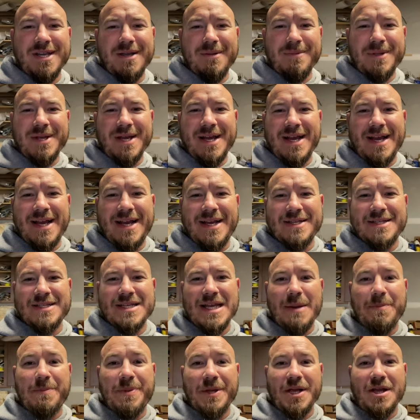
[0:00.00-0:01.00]
up guys?
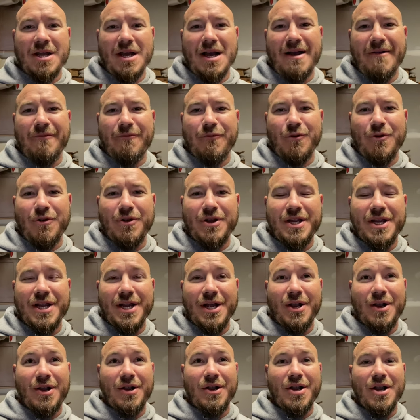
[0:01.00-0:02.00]
Eppich Off-Road
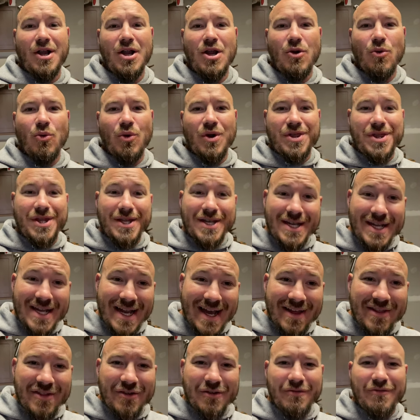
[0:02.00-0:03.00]
here with
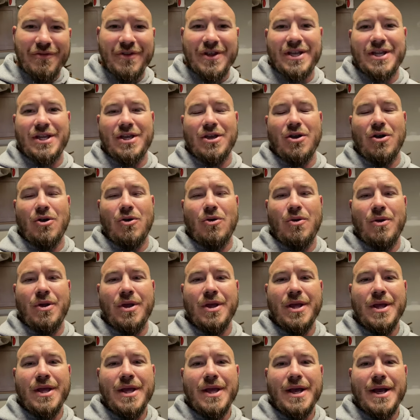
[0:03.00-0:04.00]
another video.
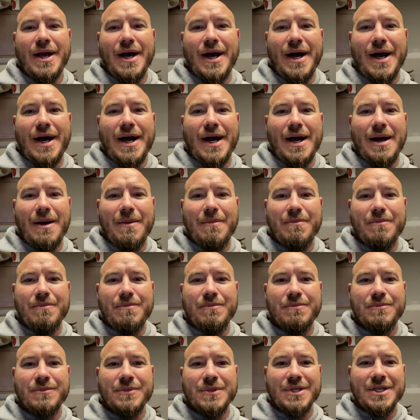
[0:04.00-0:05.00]

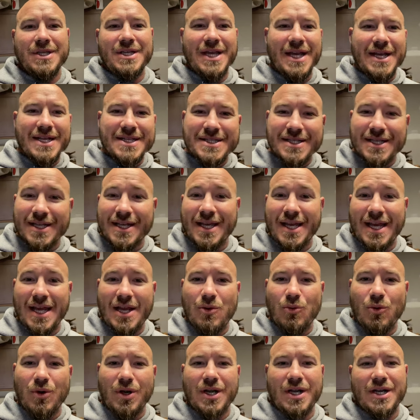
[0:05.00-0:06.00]
Um, yes,
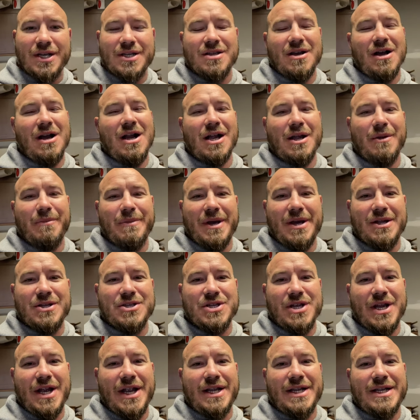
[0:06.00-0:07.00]
again, we're going to talk
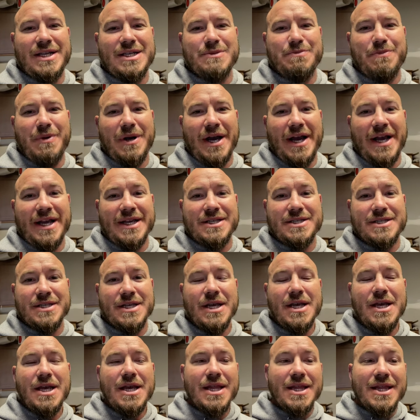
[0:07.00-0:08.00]
about Chinese bikes.
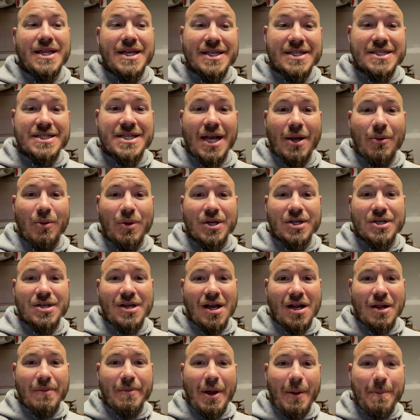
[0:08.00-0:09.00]
This time we're going to
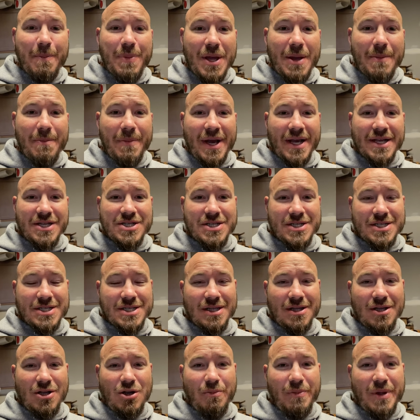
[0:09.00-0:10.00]
talk about pit bikes just
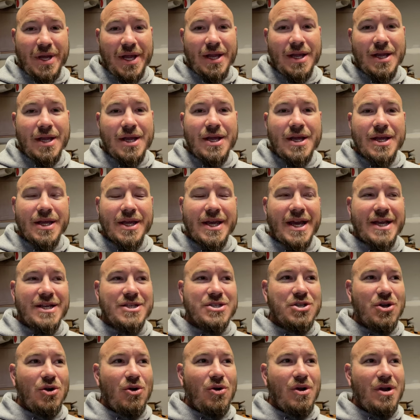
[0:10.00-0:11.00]
a little bit. Okay,
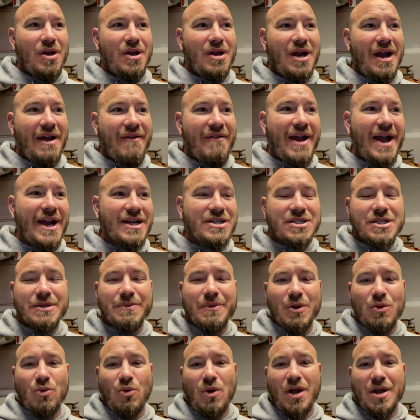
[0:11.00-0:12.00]
so I've actually
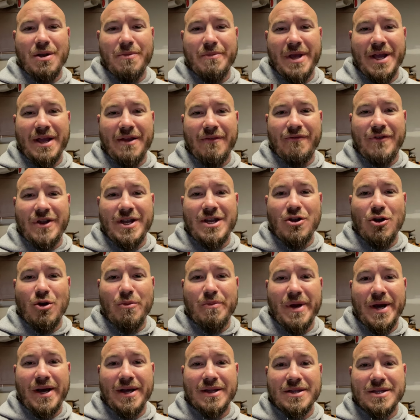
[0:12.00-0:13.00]
been wanting to make a video
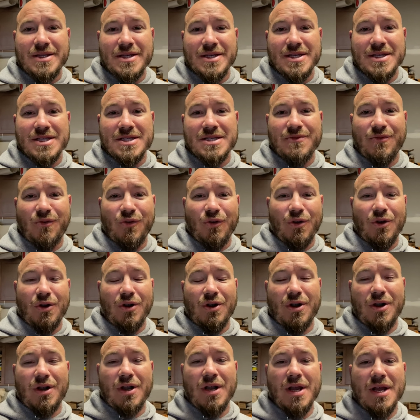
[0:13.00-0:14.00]
about this
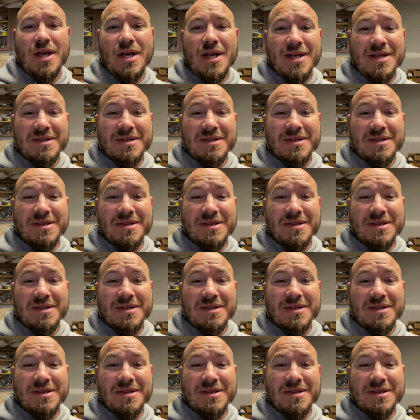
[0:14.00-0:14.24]
for